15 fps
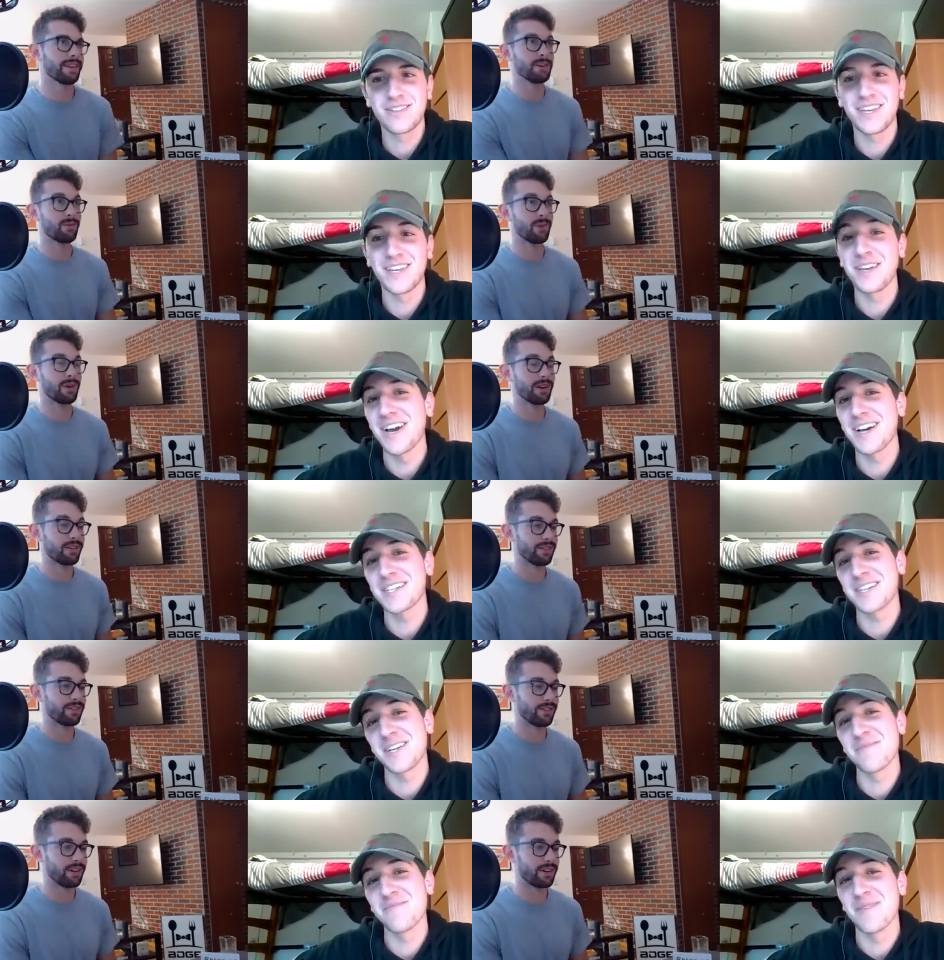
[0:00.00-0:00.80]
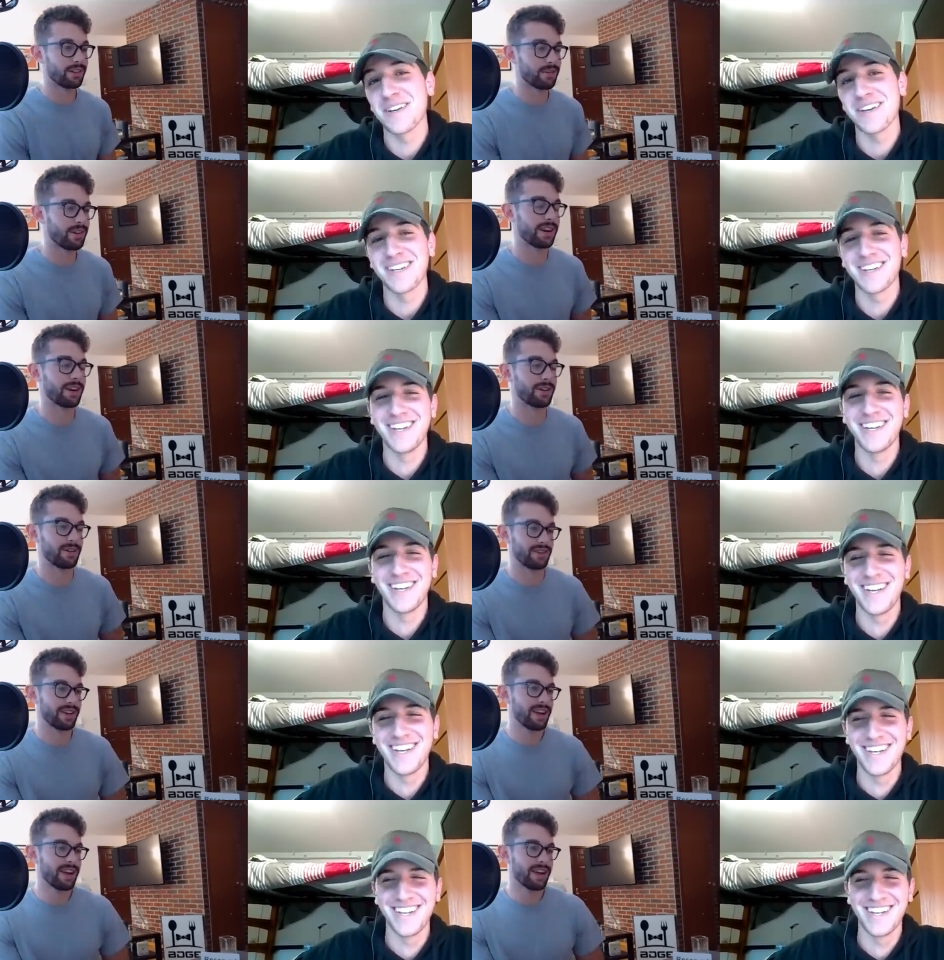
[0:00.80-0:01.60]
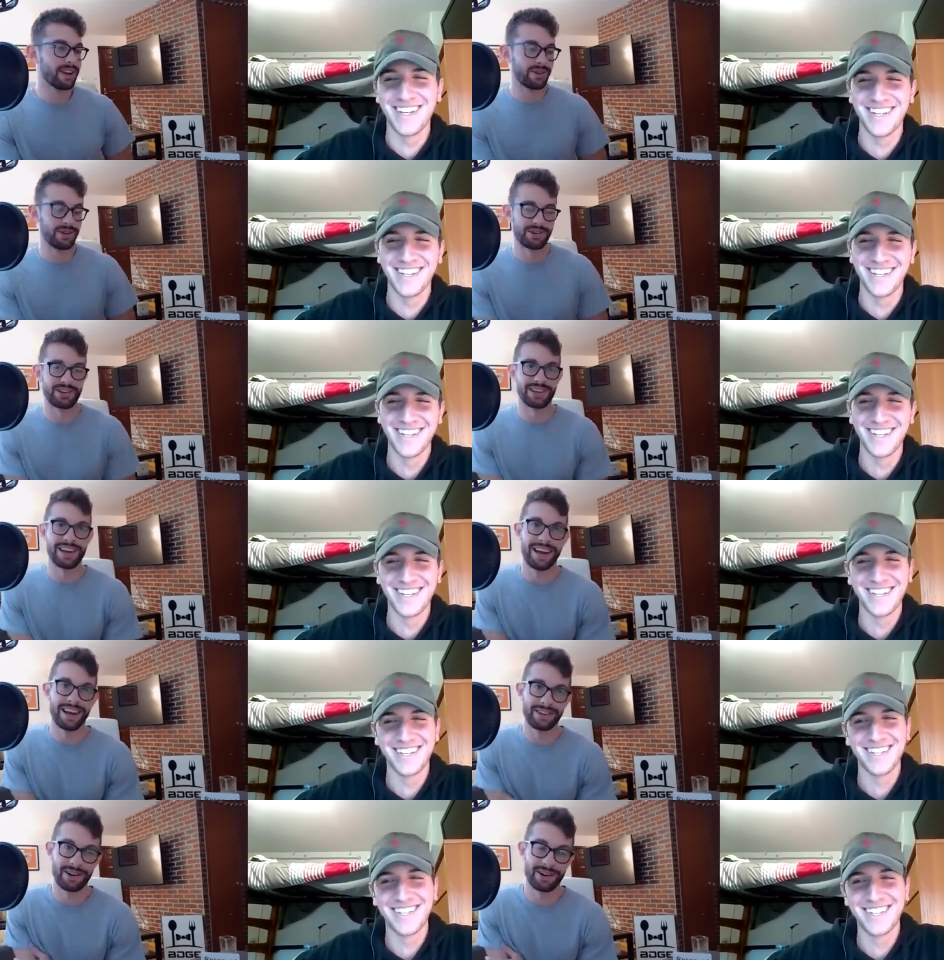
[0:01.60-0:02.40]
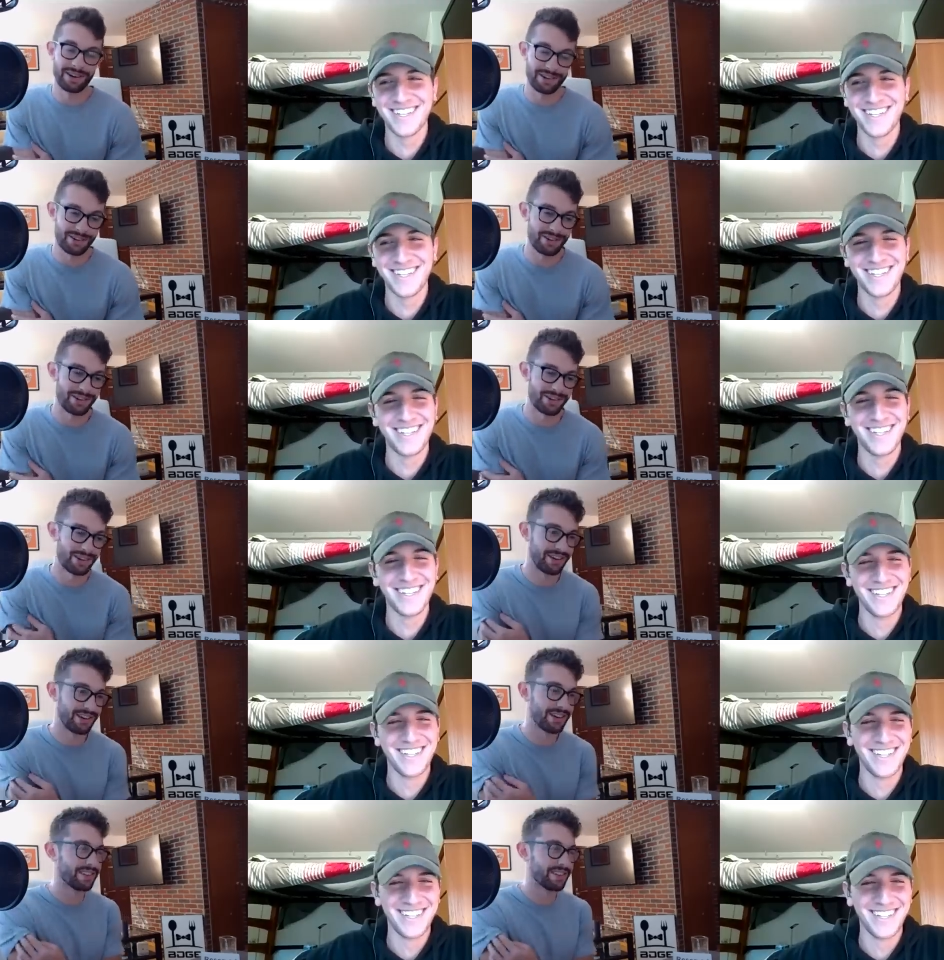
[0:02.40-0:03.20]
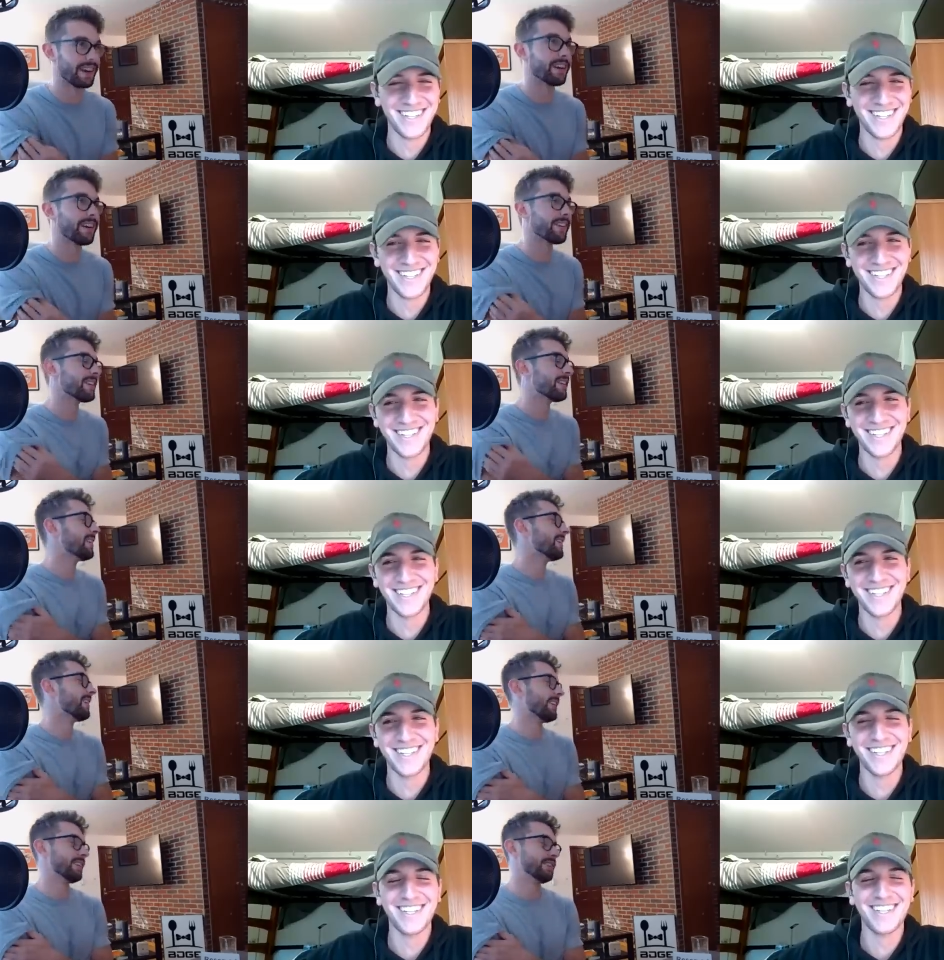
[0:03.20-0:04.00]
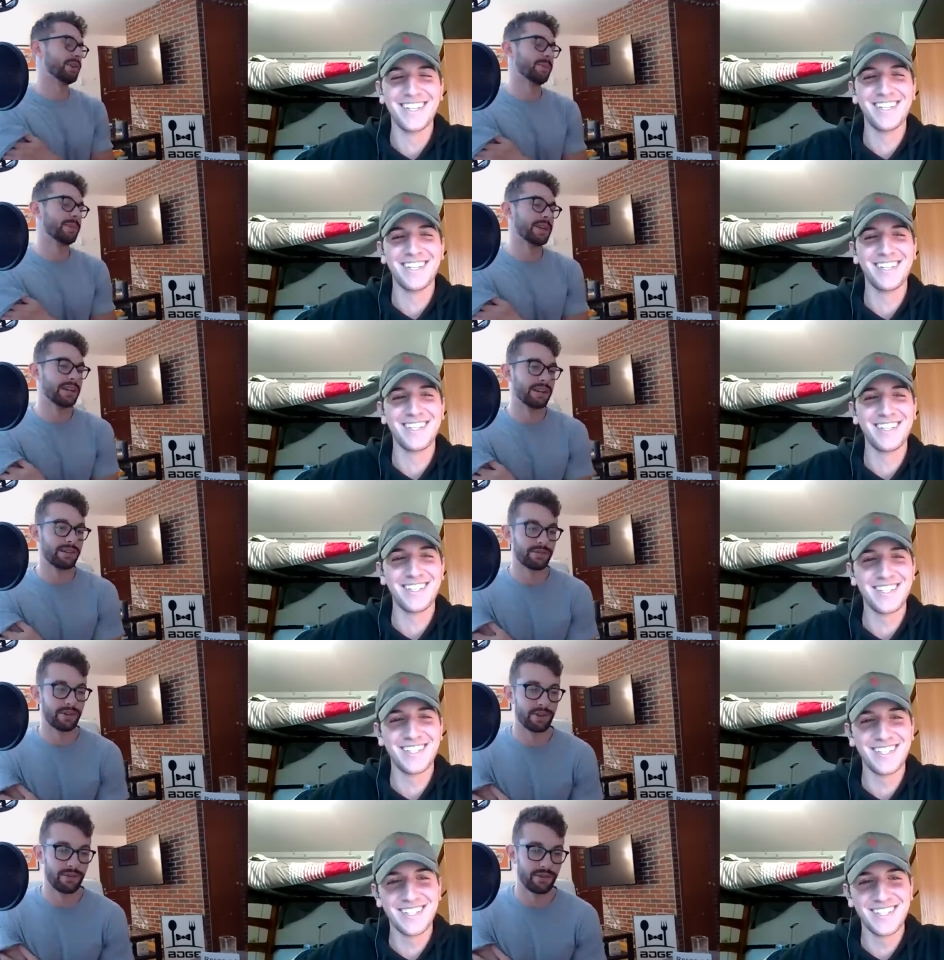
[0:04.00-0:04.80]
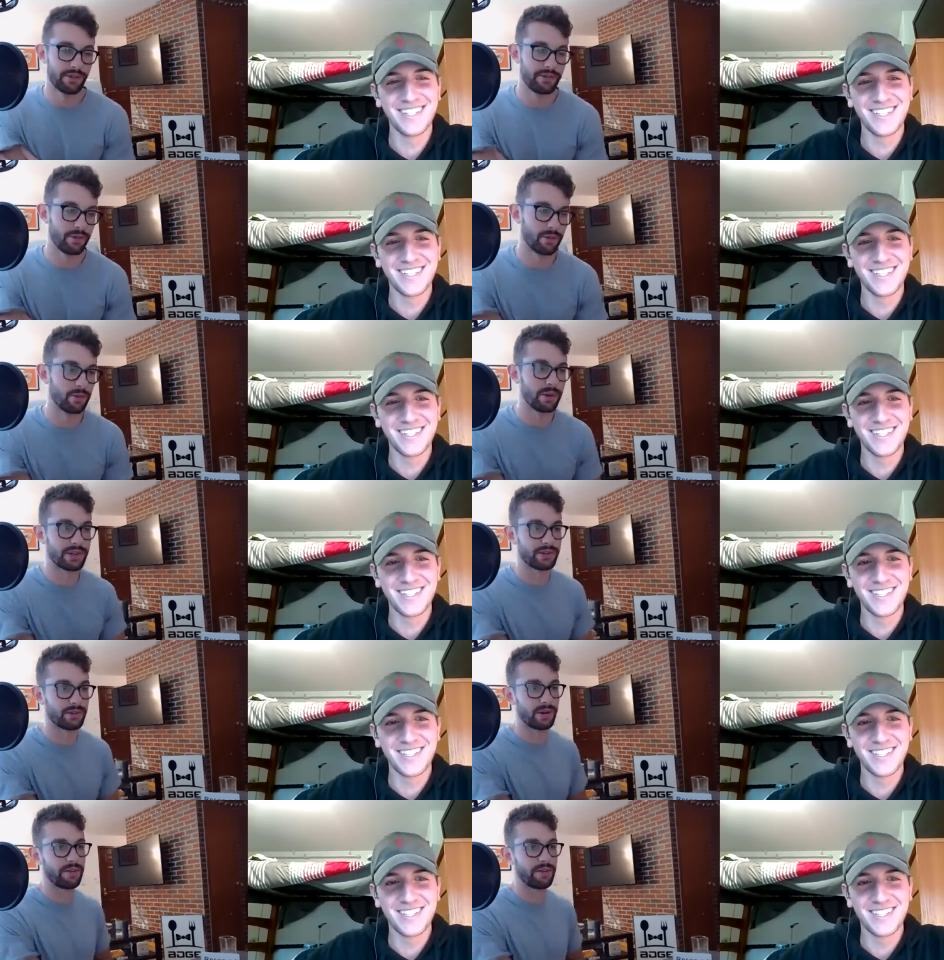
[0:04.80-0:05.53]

Speaker 1: he will. Actually, he might. Chris, yeah, as long as Chris Herndon's out, he should be eating for the first four weeks or whatever.